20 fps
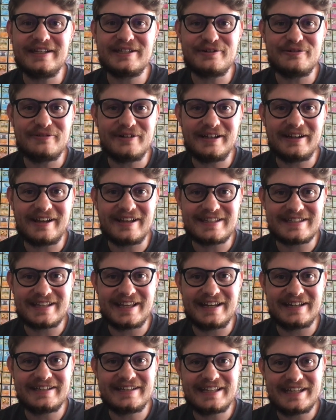to realize
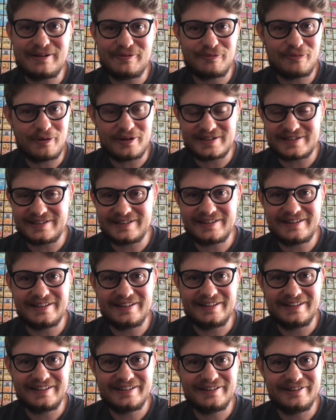that he wasn't
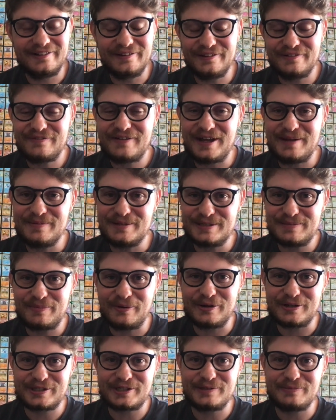the you know the famous
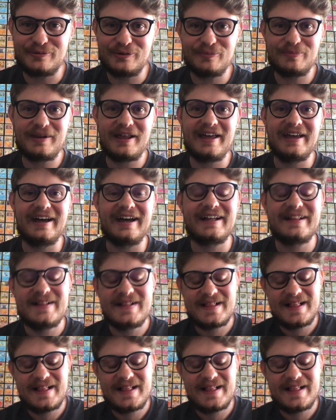basketball player.